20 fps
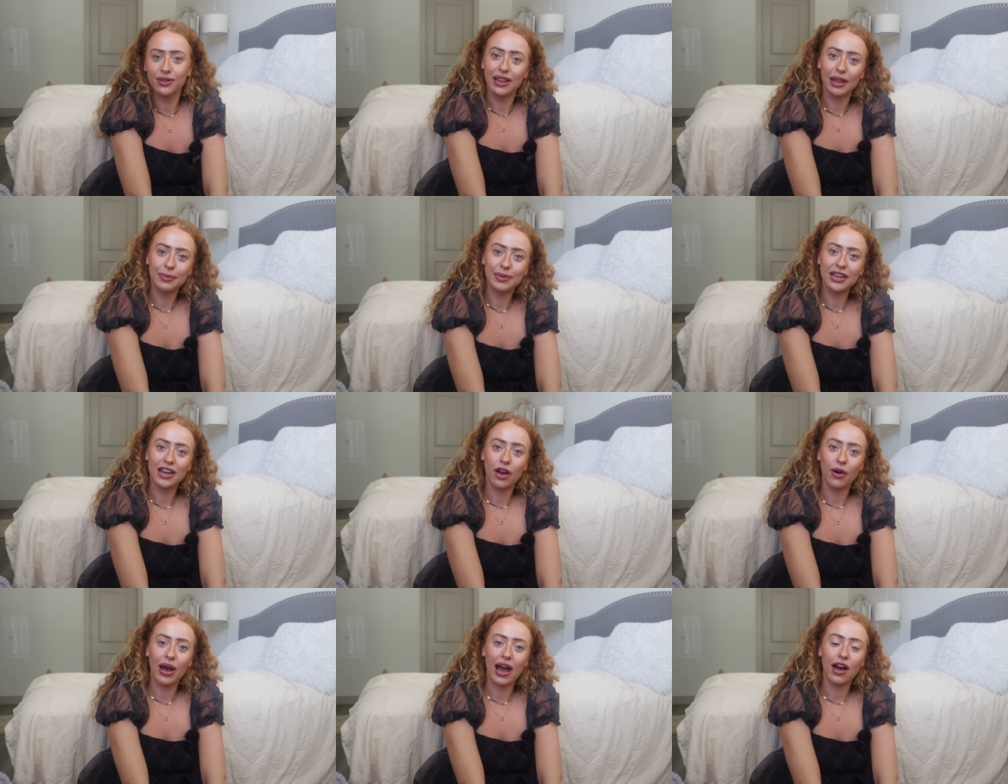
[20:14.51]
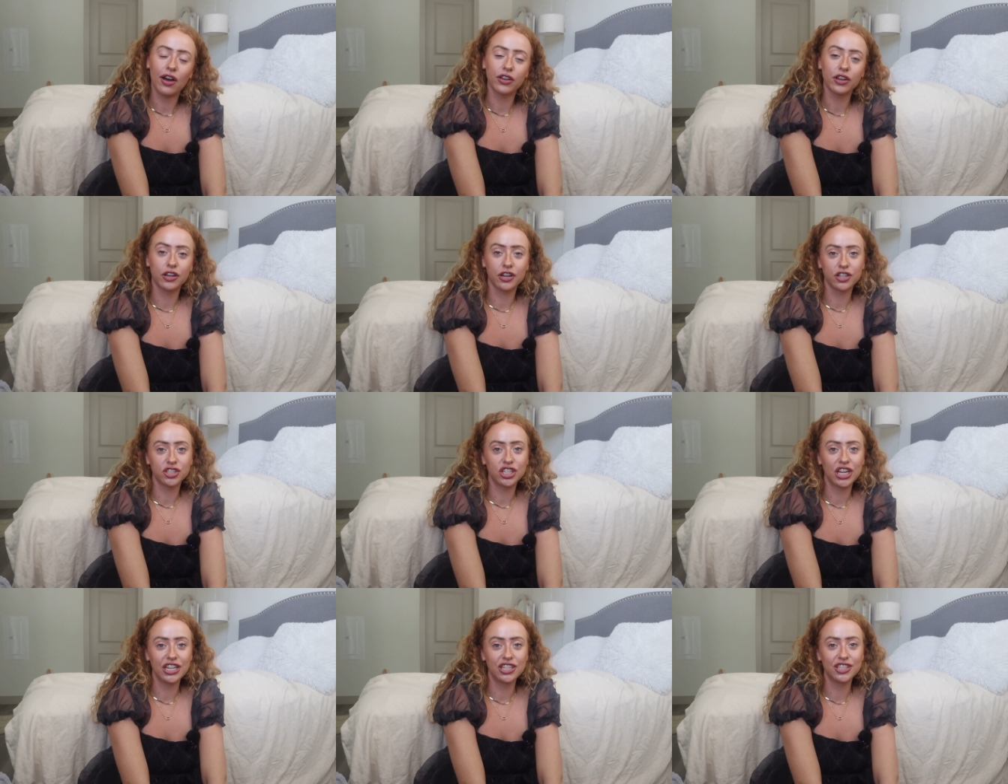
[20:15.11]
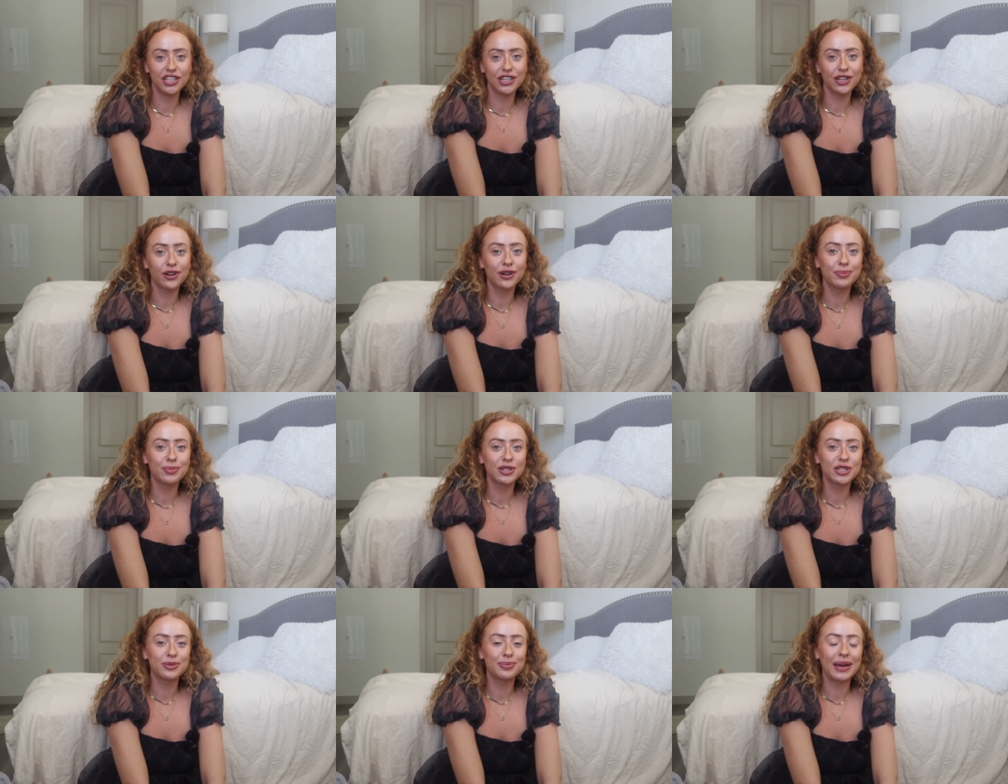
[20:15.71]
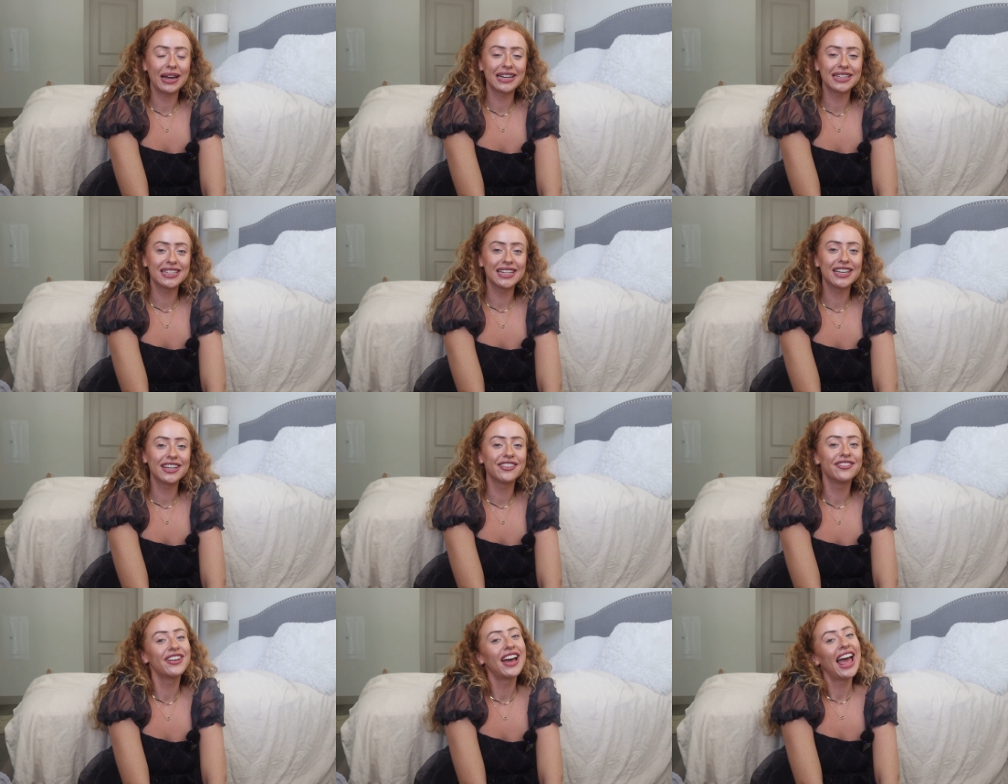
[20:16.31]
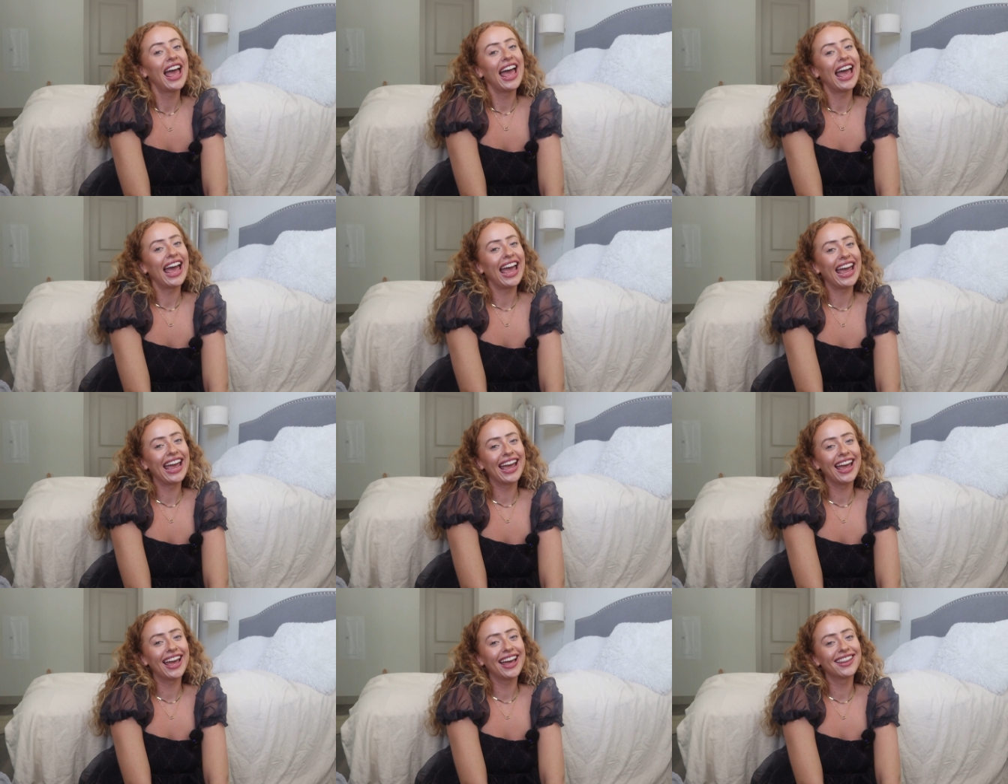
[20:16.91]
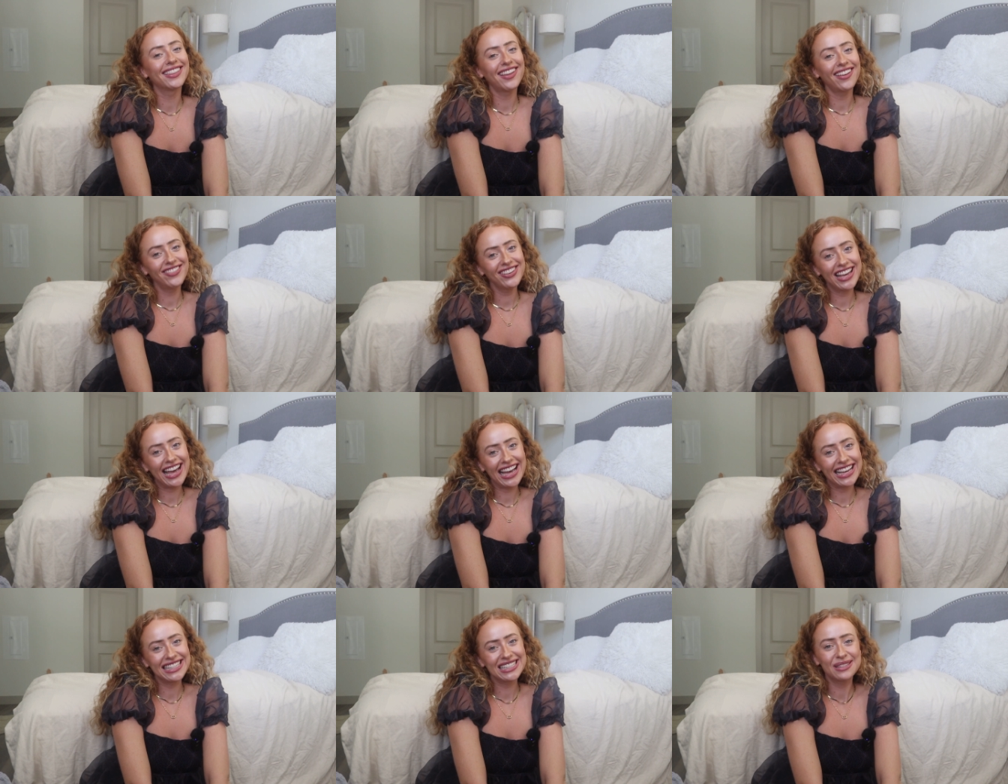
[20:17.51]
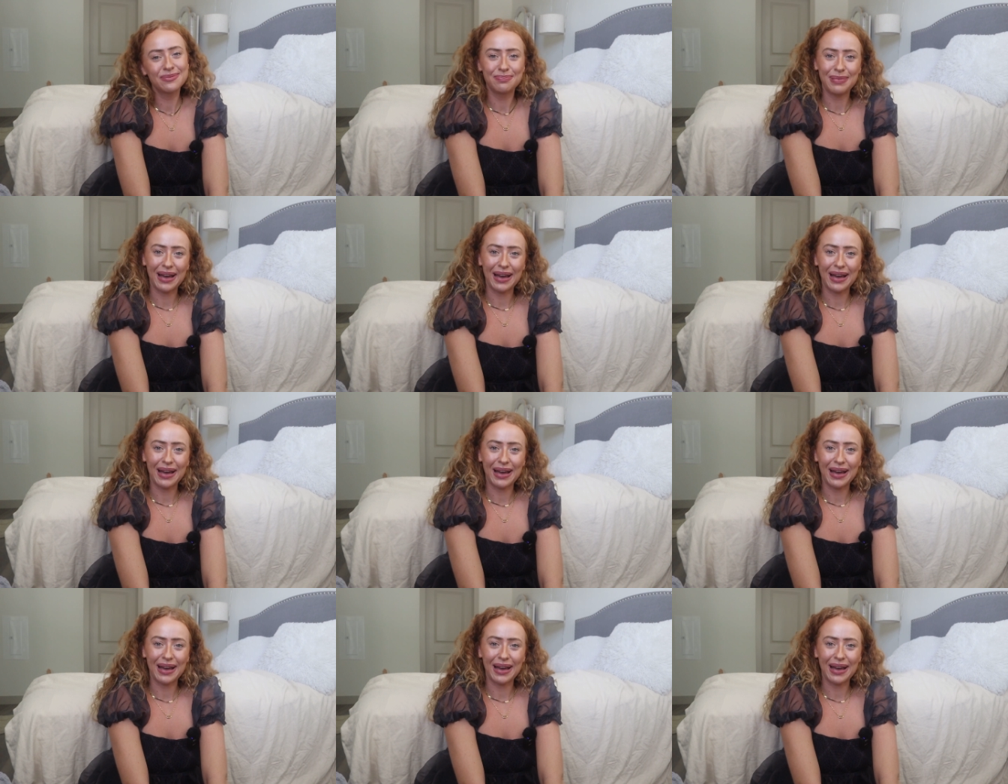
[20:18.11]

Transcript: Let me know how you're changing your perspective. And love you guys.